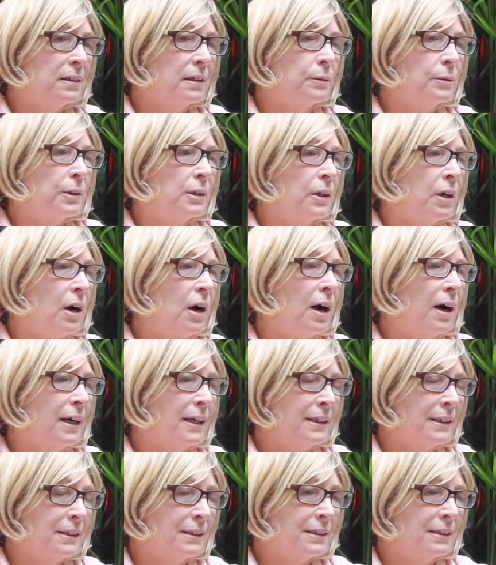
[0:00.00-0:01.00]
they were
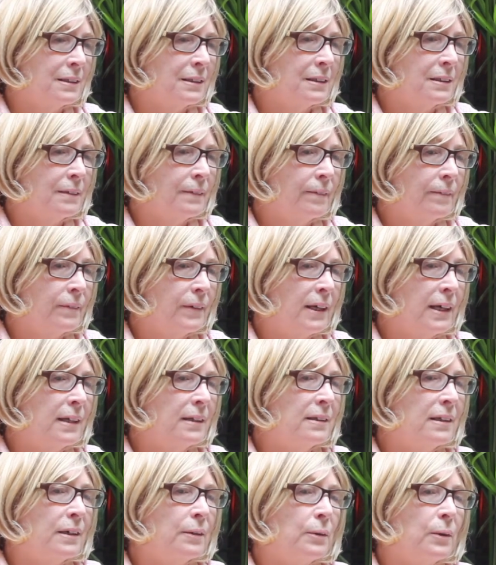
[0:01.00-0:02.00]
kind.
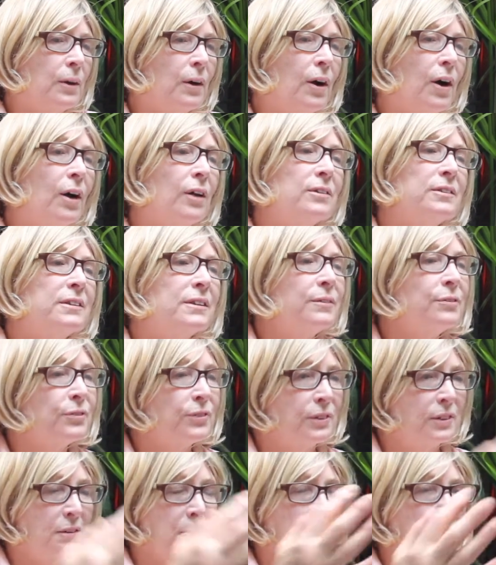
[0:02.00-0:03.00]
And they were all
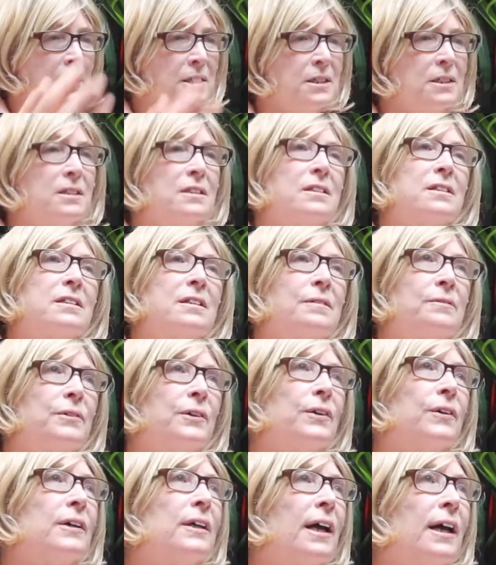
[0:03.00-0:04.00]
different because it's a
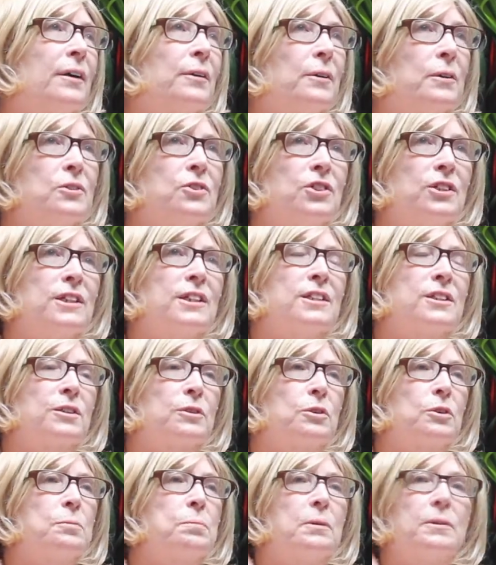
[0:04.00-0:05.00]
very heterogeneous
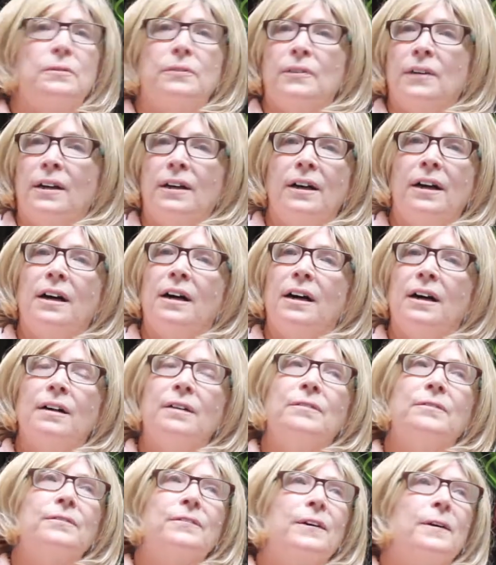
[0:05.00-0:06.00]
group
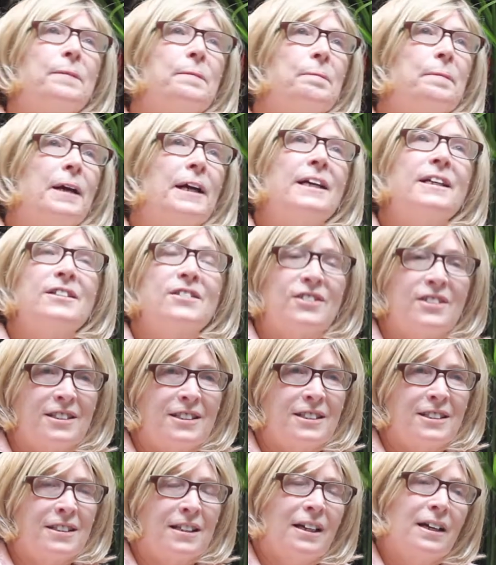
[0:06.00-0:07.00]
of ages.
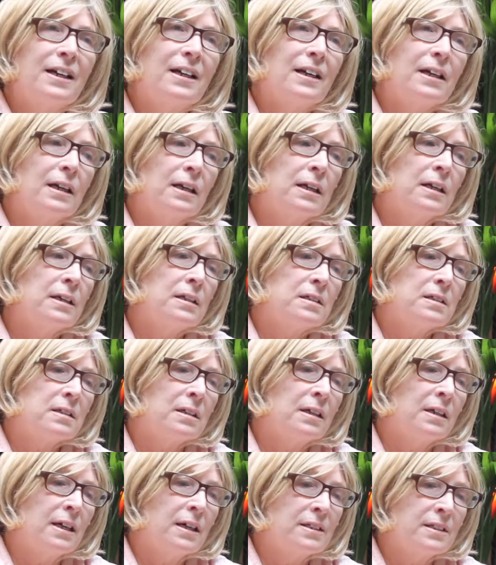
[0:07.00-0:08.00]
And
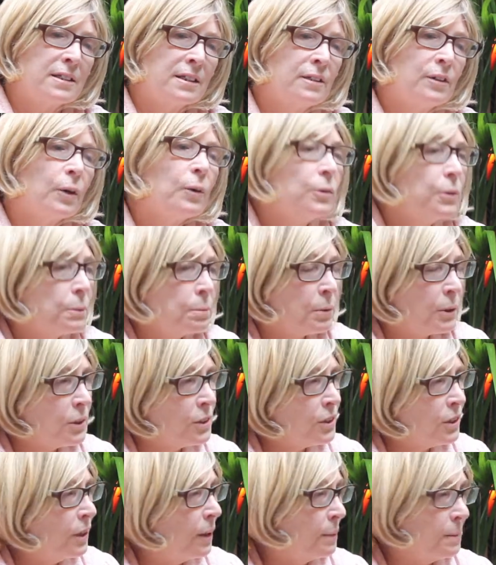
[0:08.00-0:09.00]
as an older
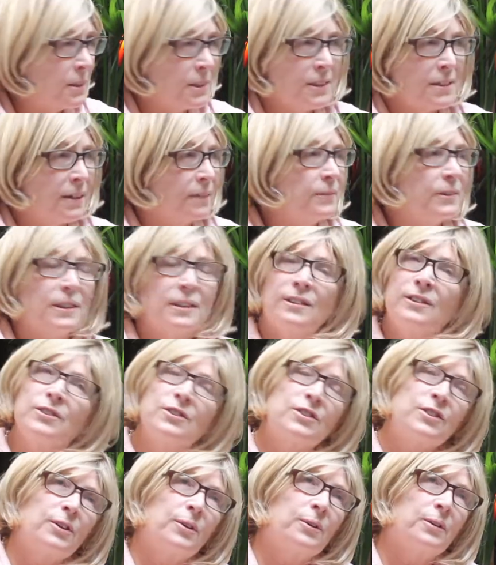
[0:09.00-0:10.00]
person, almost 70
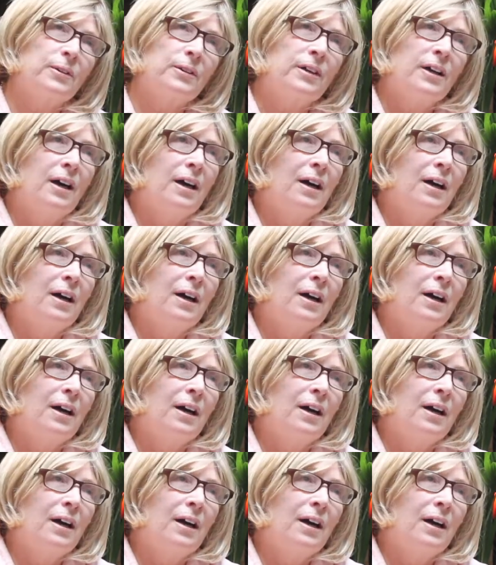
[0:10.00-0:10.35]
years old,